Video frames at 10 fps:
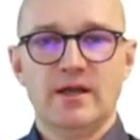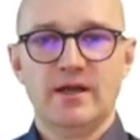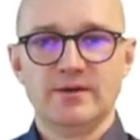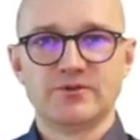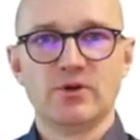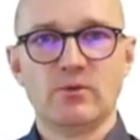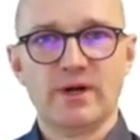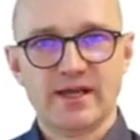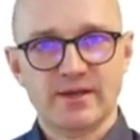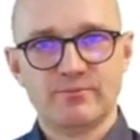So what I
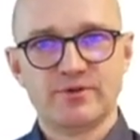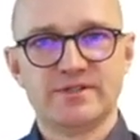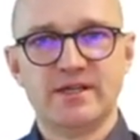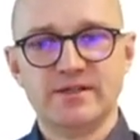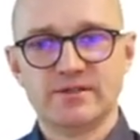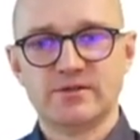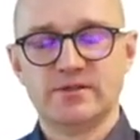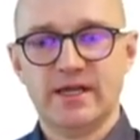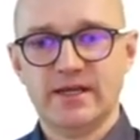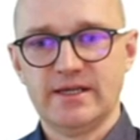can present here
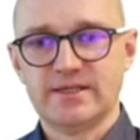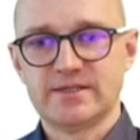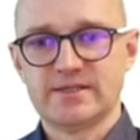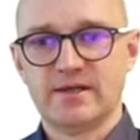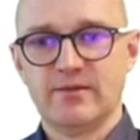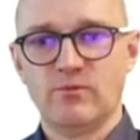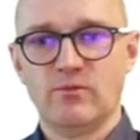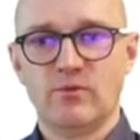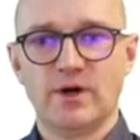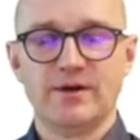today is one